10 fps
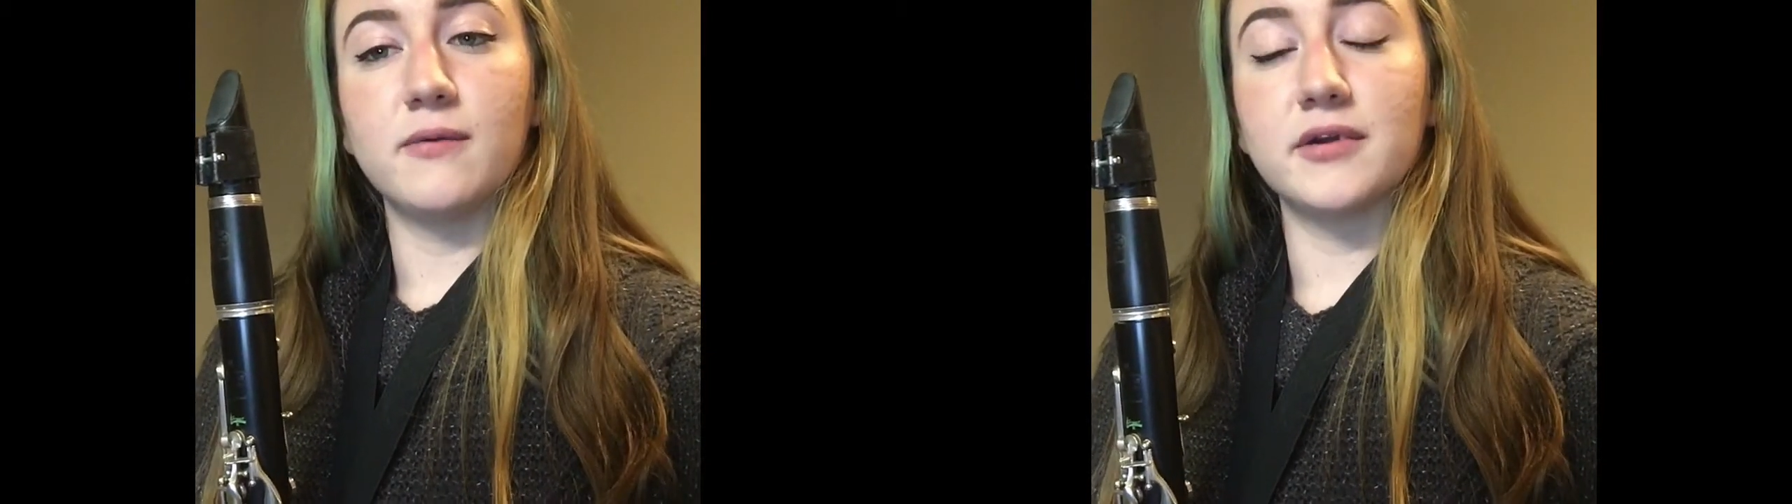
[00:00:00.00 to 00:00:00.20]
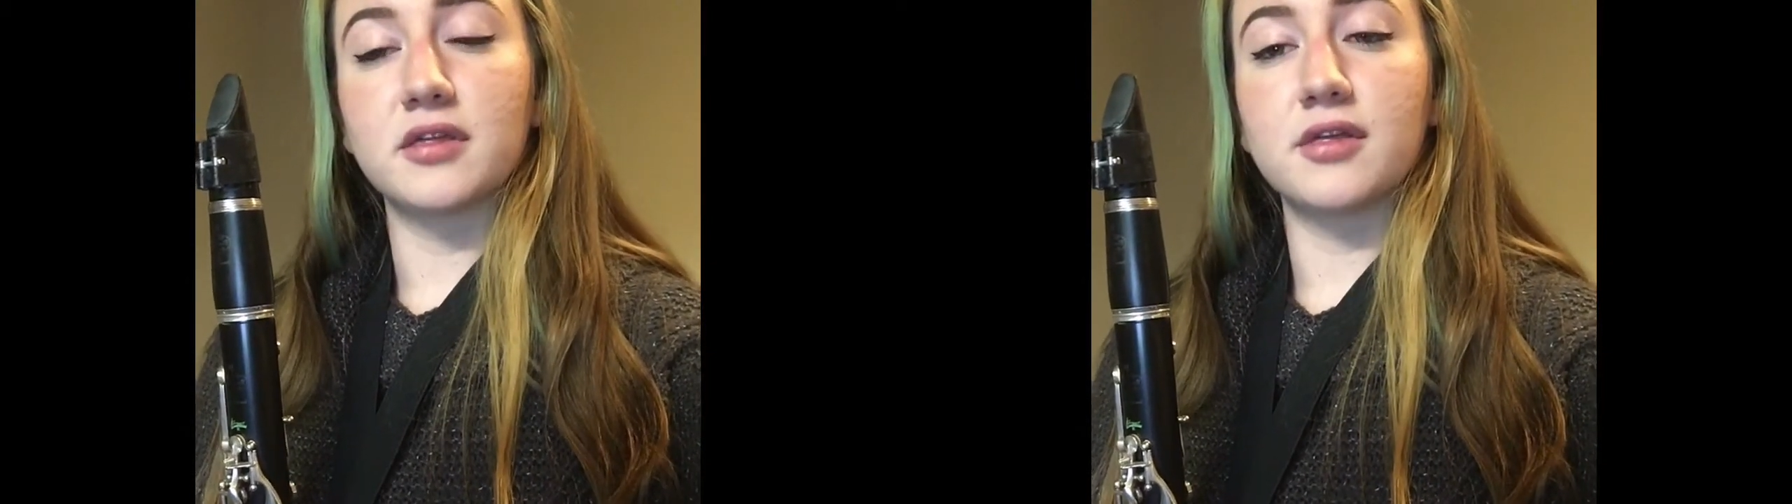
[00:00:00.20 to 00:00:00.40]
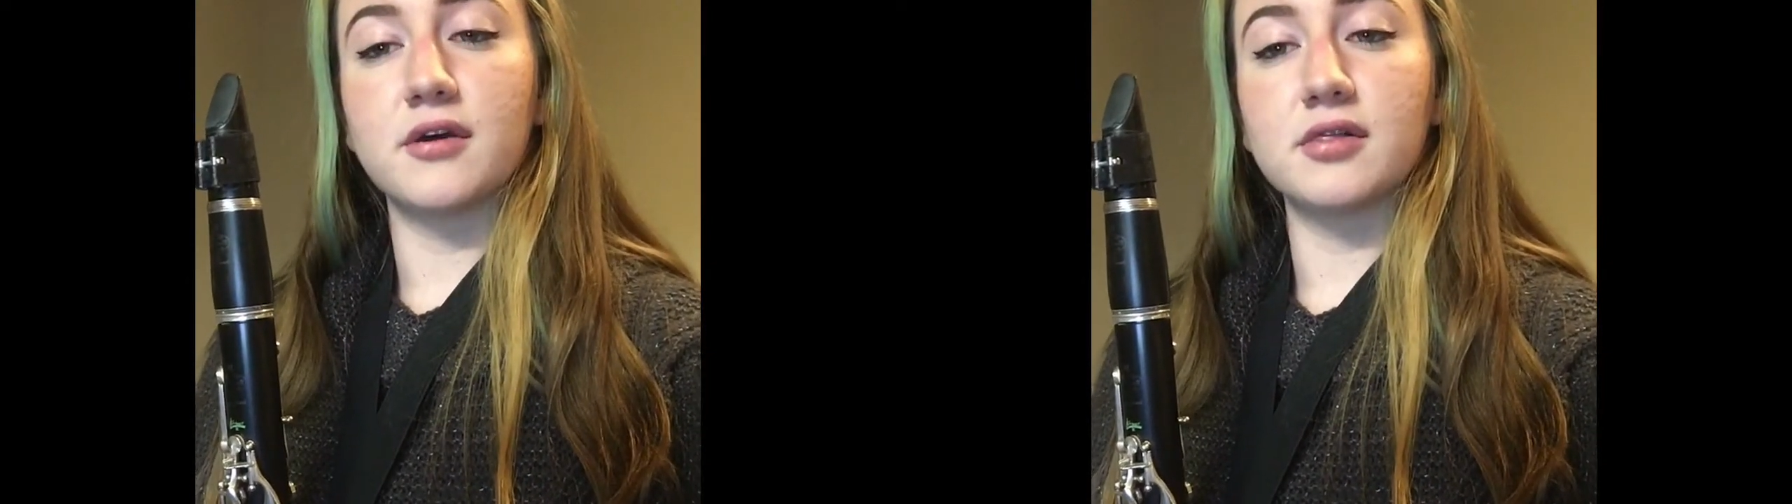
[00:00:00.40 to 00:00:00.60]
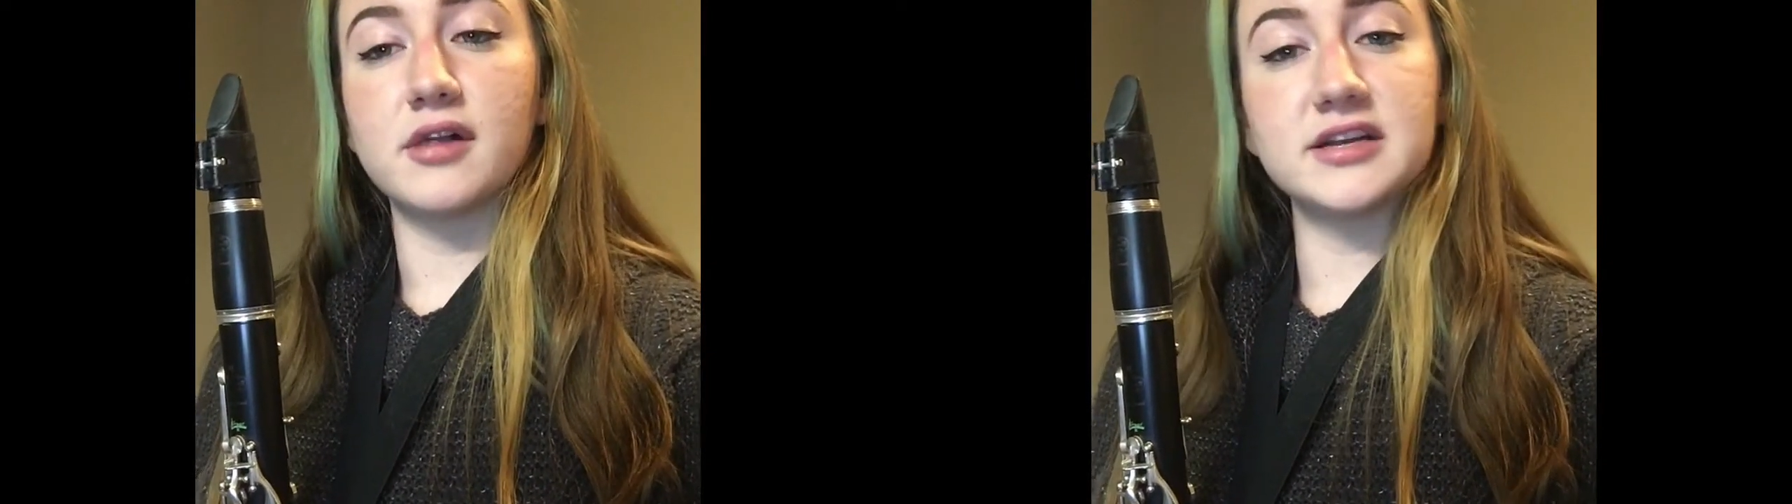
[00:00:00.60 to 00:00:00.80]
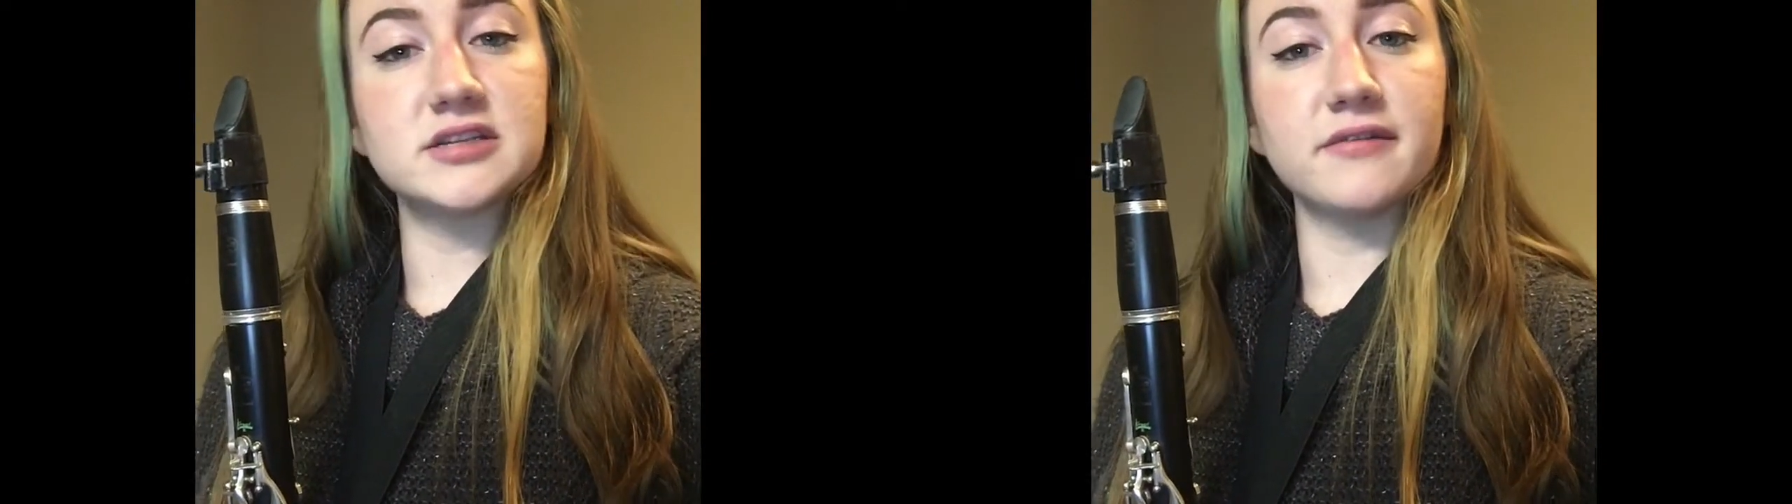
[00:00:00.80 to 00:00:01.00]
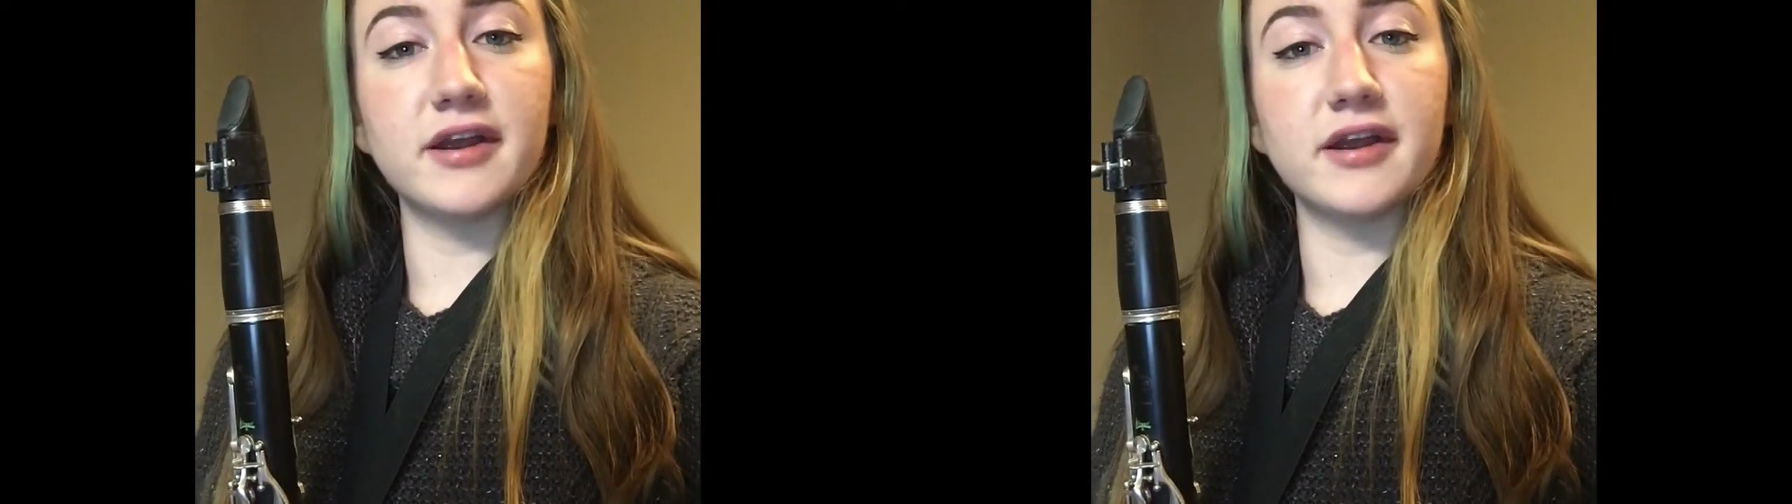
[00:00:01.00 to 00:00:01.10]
with lots of